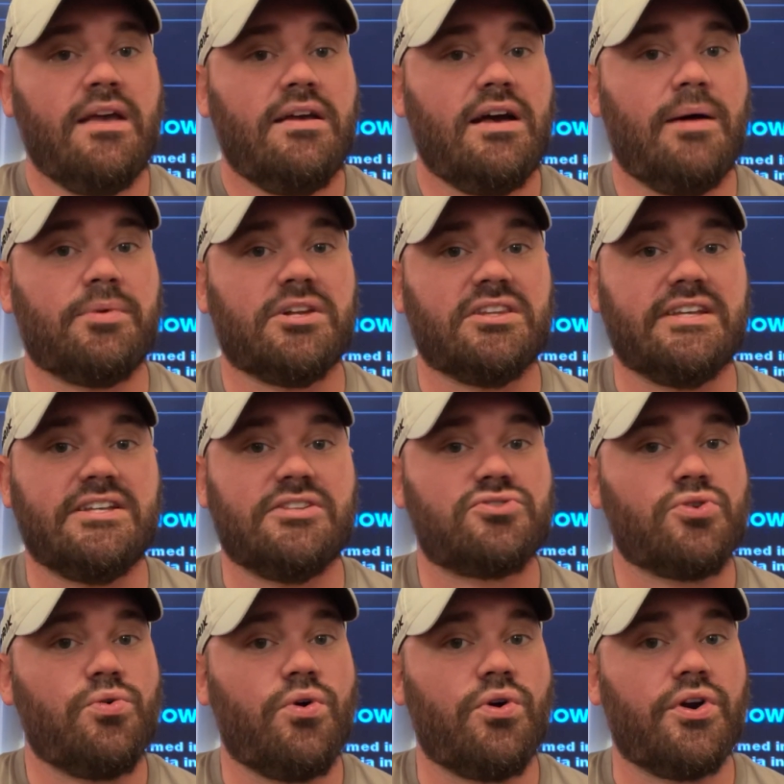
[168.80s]
I'm going to lean
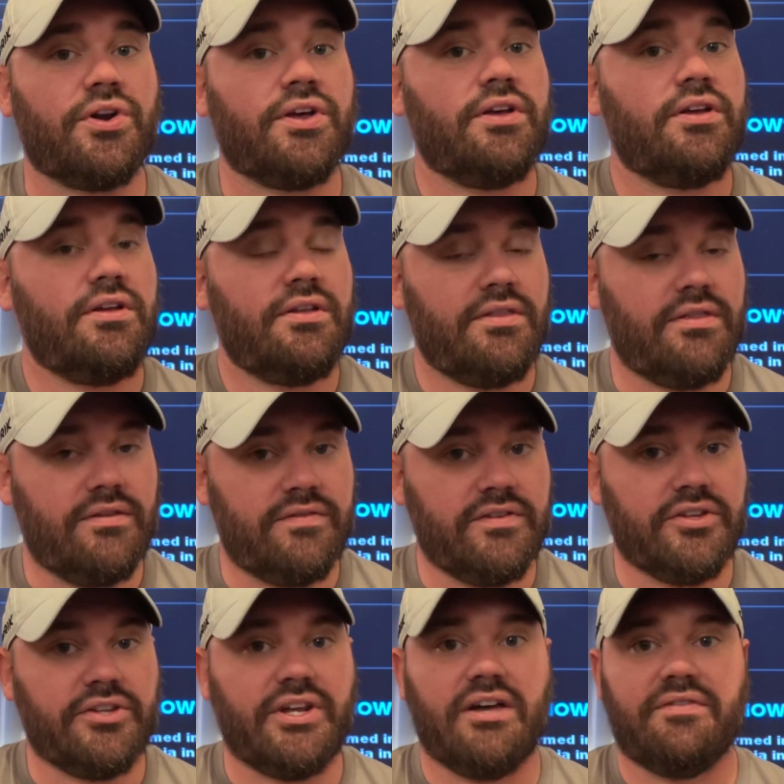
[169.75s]
toward the
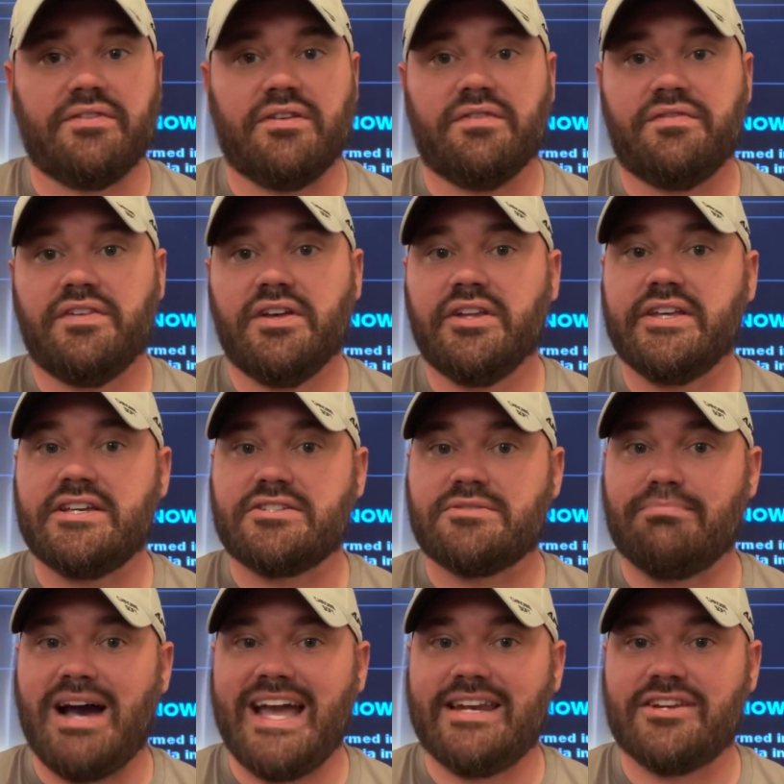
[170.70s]
Philadelphia Phillies
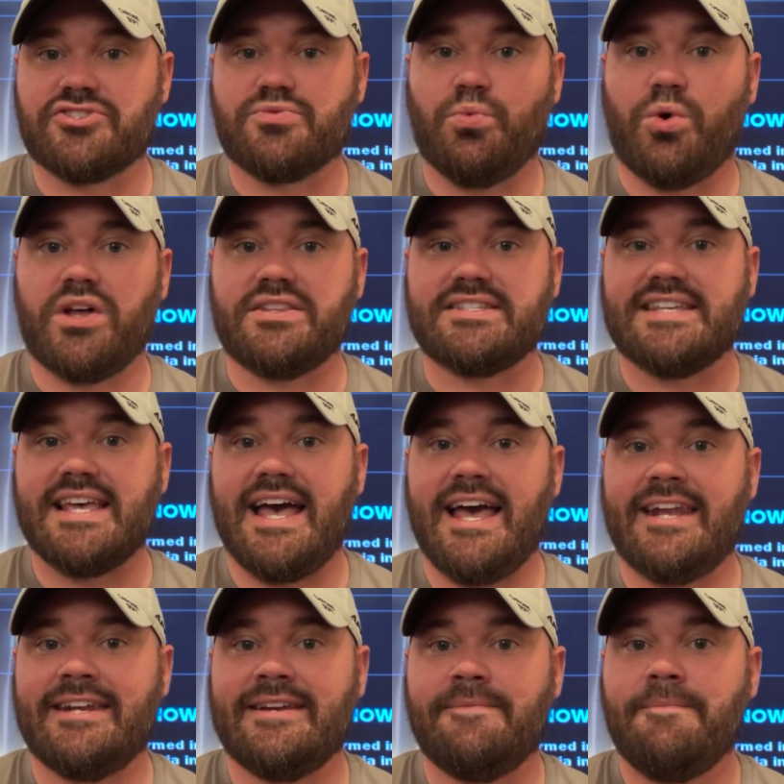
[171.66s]
minus
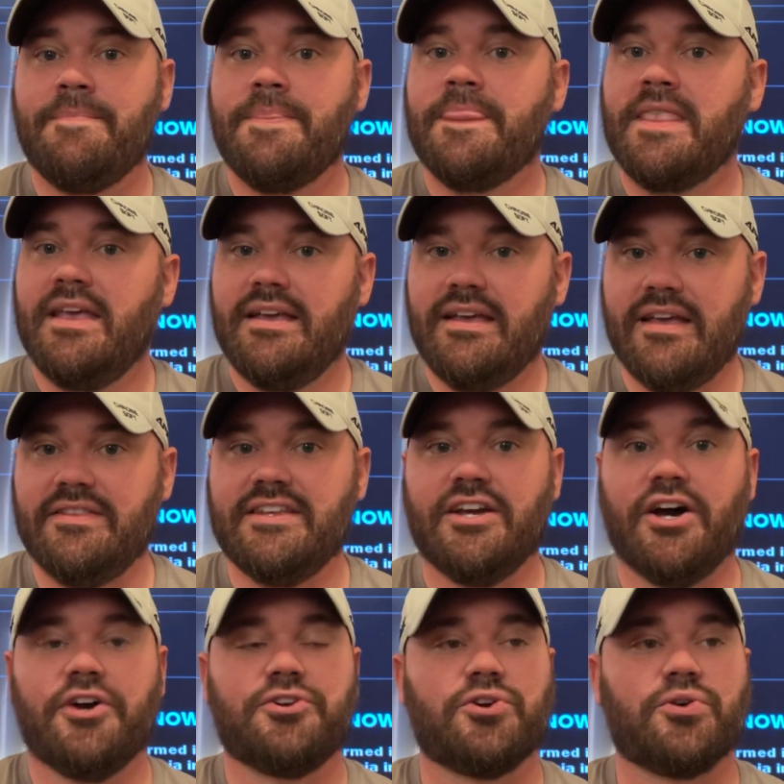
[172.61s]
110 in the
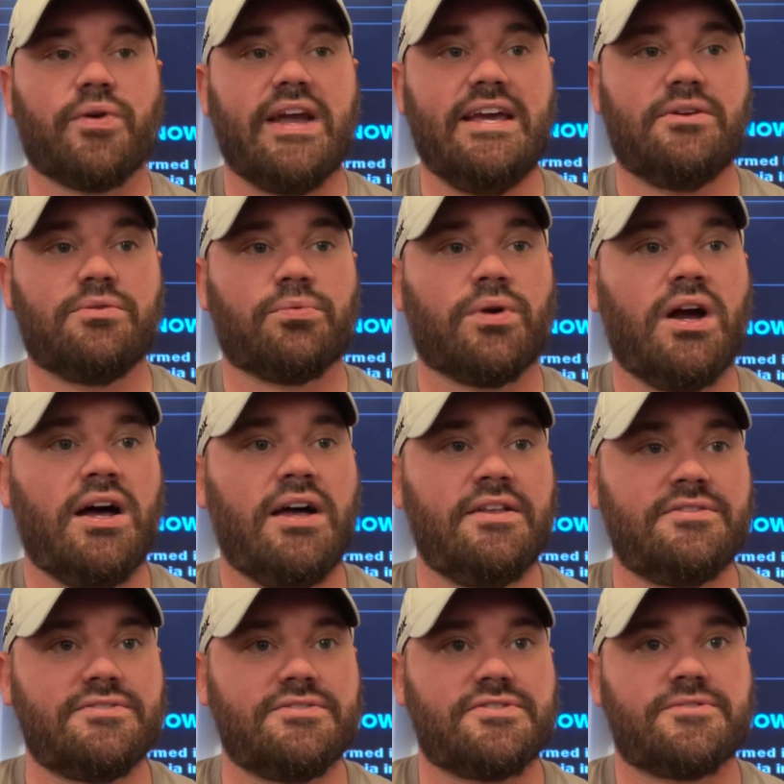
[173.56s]
under eight
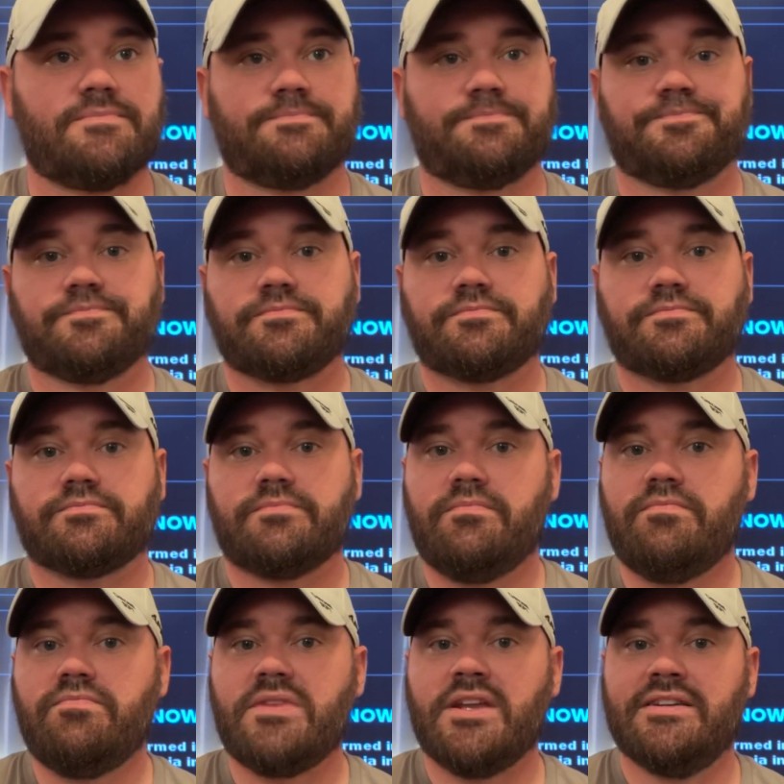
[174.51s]
runs.
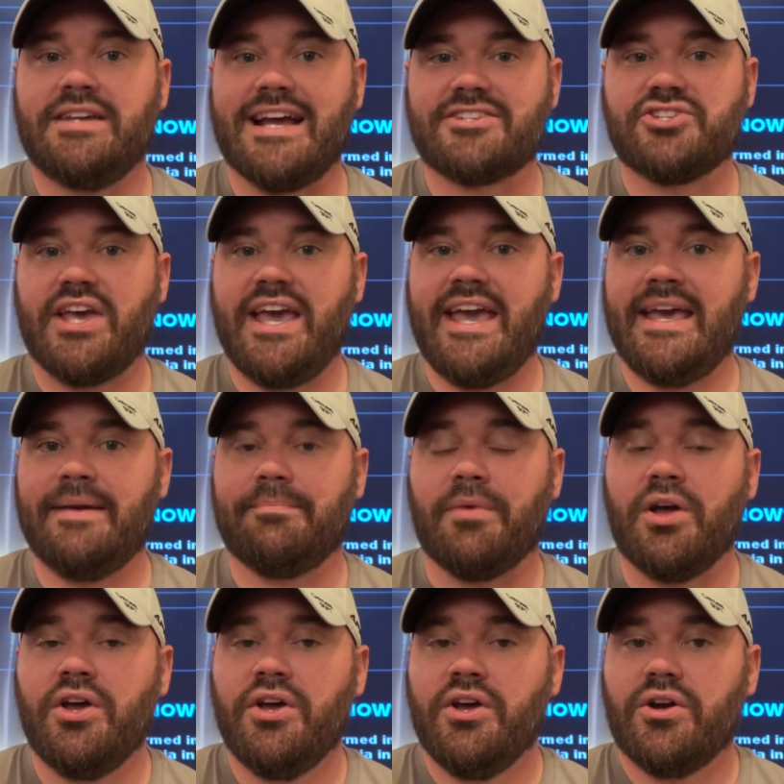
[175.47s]
Next game,
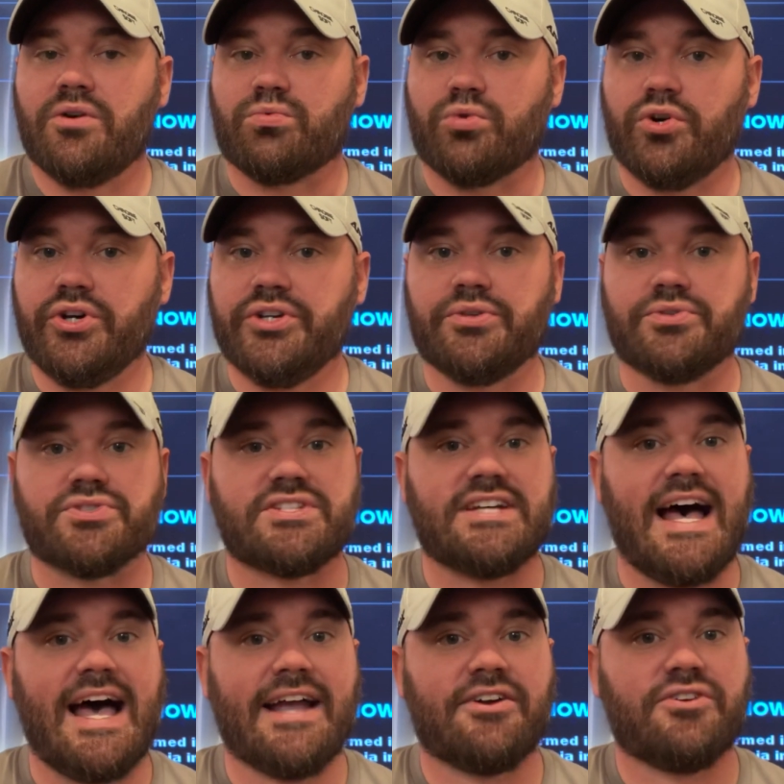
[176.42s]
Royals
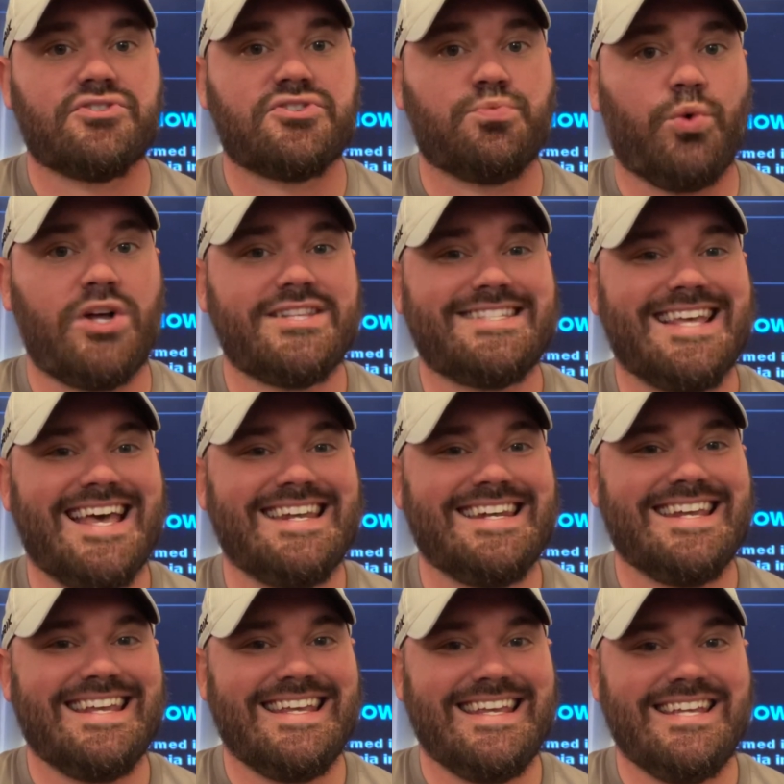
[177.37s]
Tigers
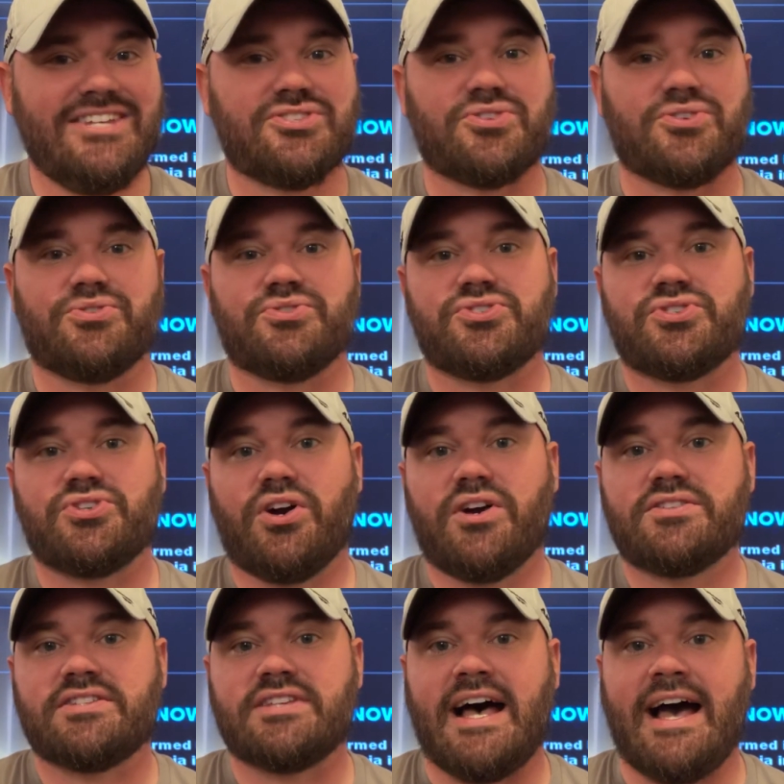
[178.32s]
110 Eastern
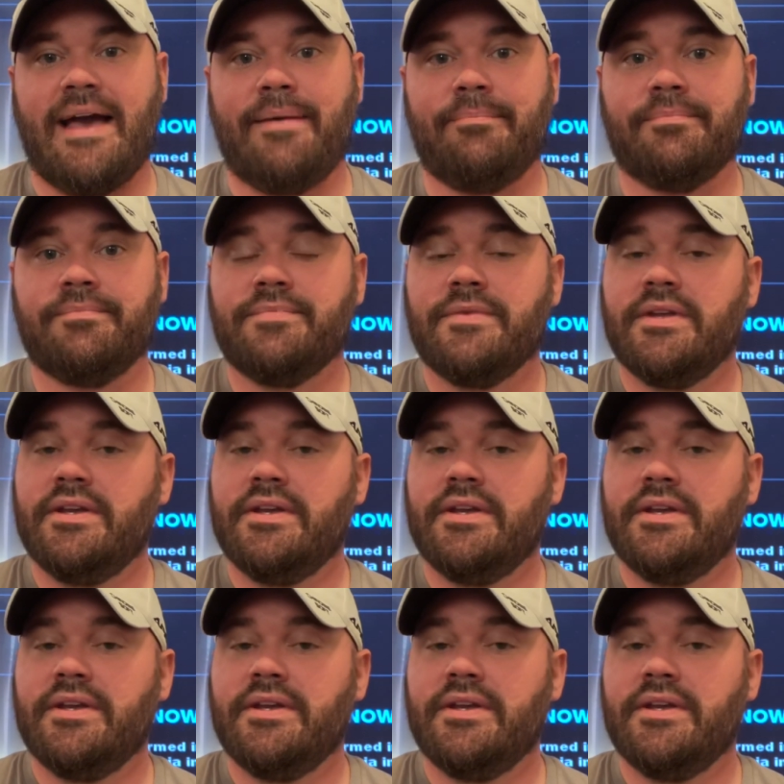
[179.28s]
start time.